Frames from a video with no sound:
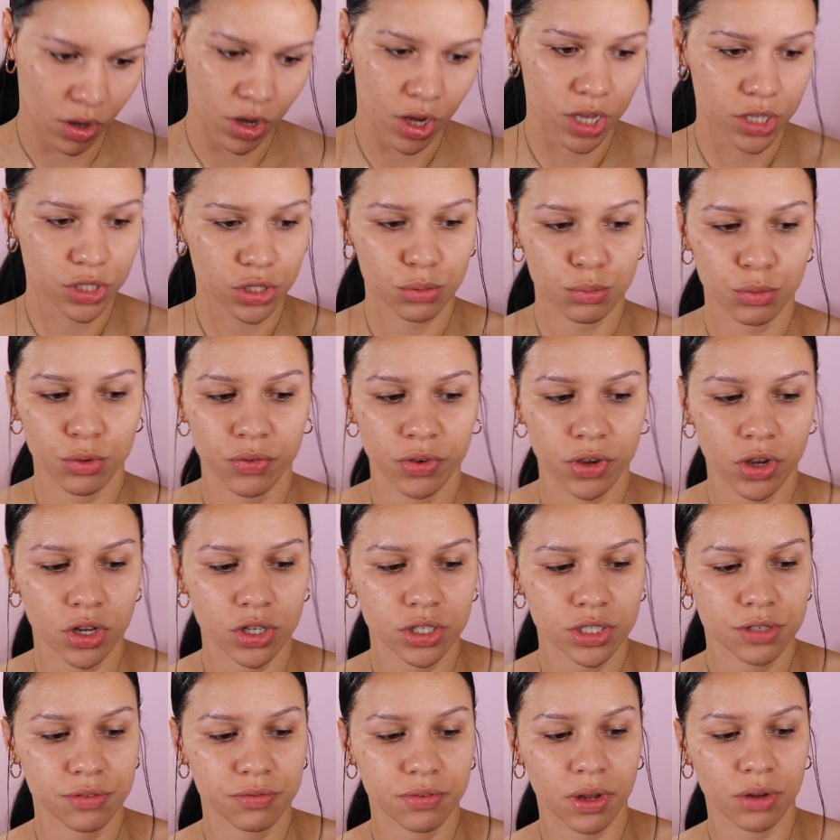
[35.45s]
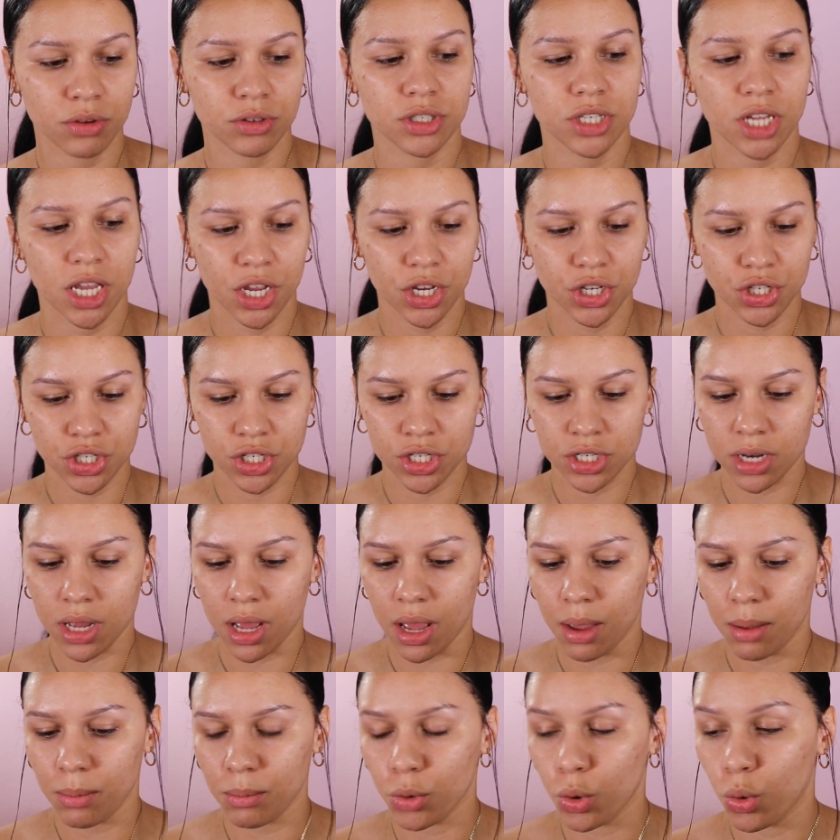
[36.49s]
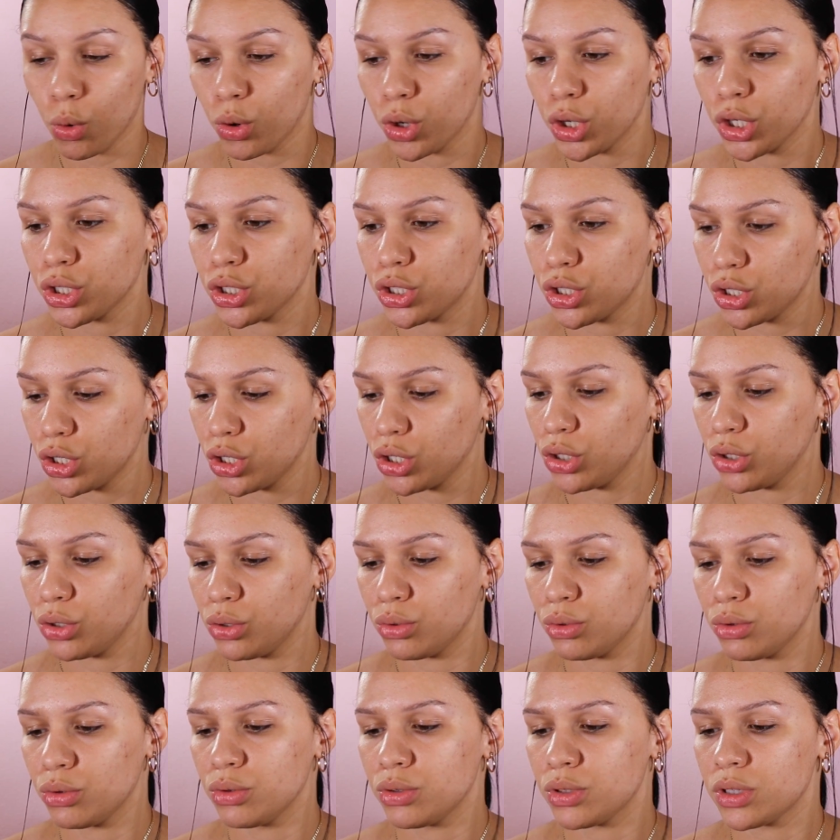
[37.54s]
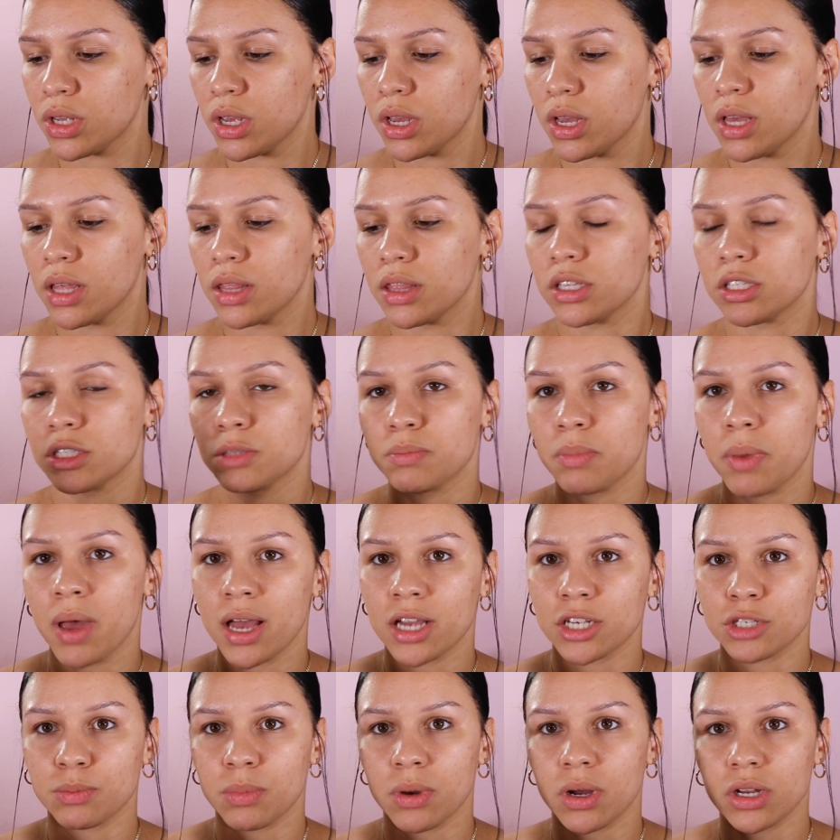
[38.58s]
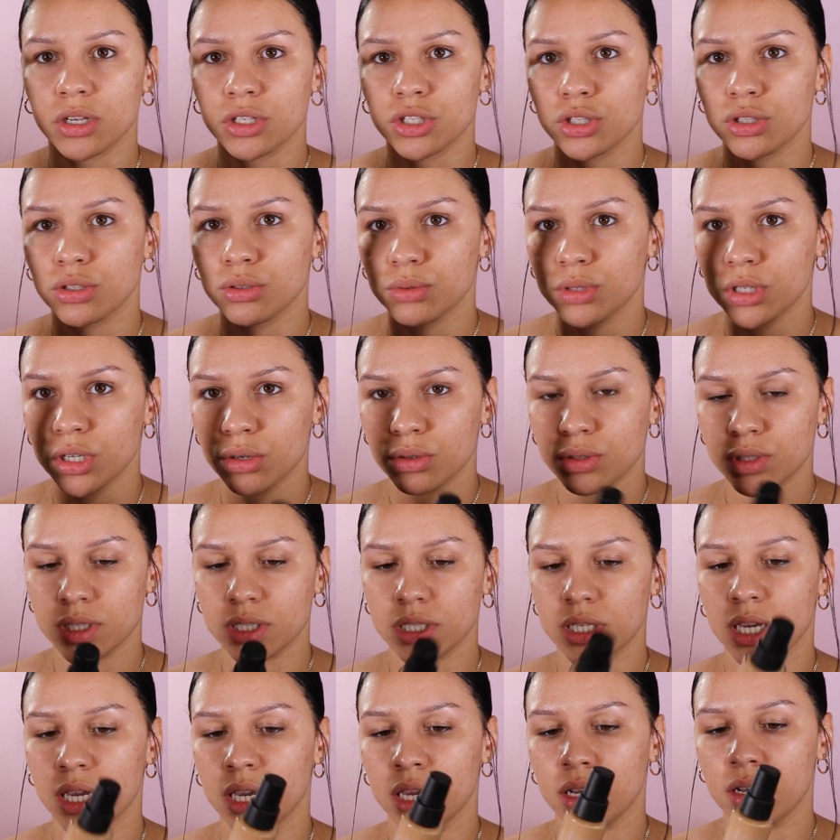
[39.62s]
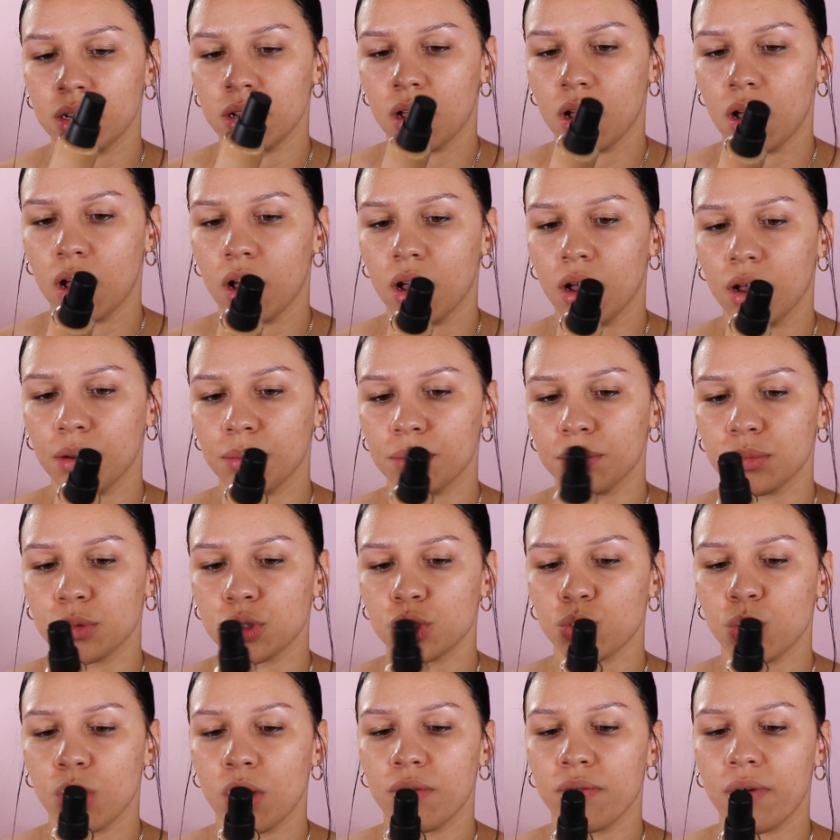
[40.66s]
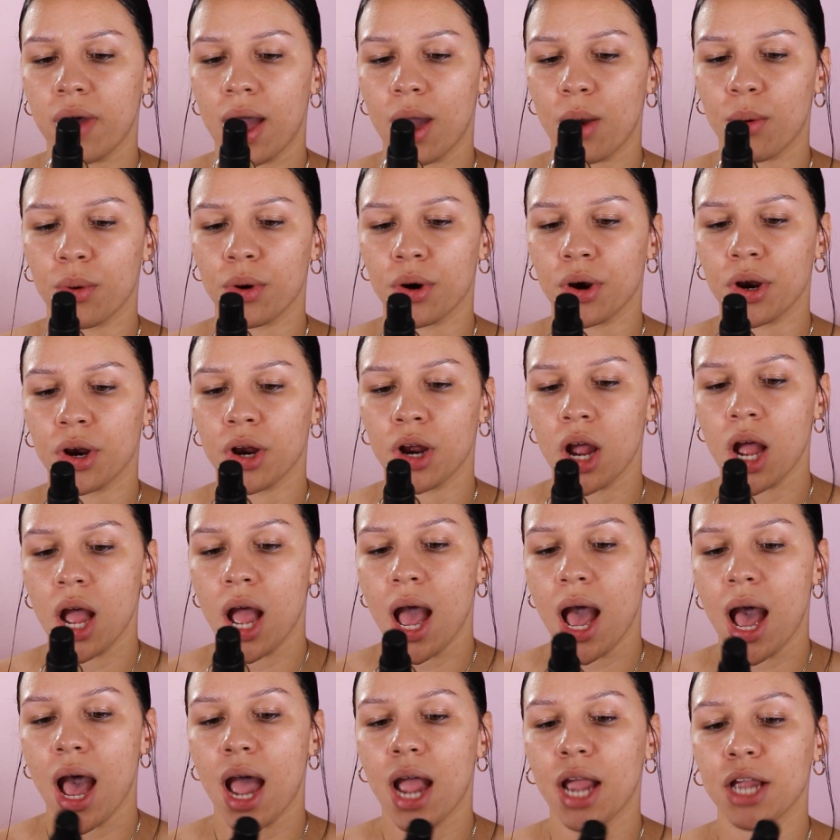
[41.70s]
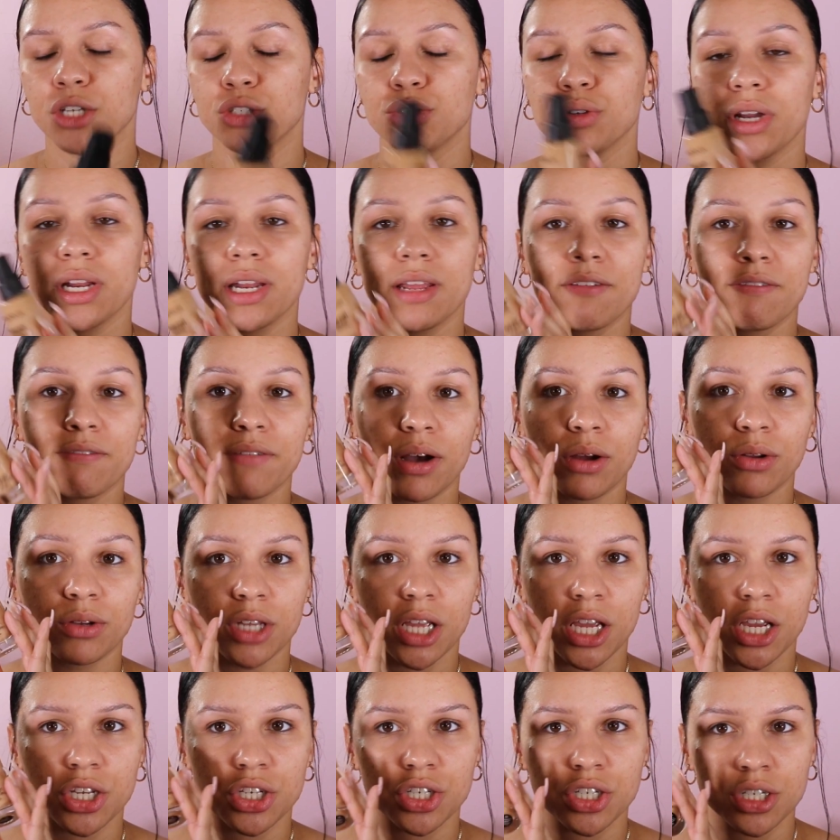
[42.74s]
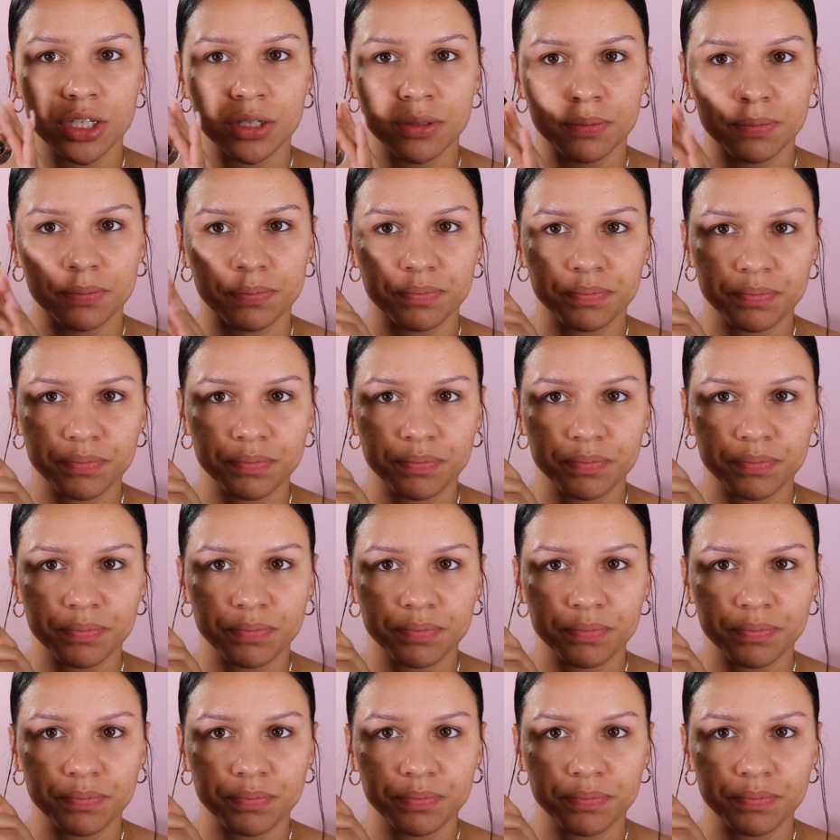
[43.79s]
Okay, so moving on to foundation, I'm going to use the Smashbox Studio Skin 12-hour hydrating foundation.